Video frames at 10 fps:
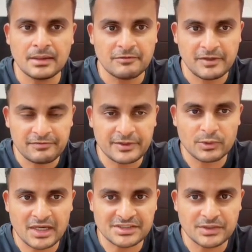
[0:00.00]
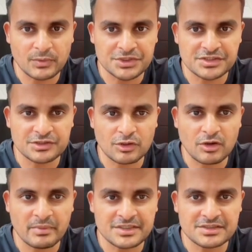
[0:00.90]
Feel free to ask any questions in the
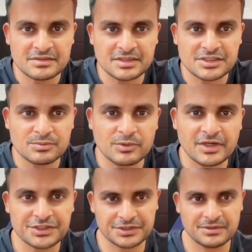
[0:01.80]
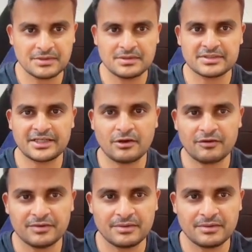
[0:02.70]
comments. This is Moresh signing off.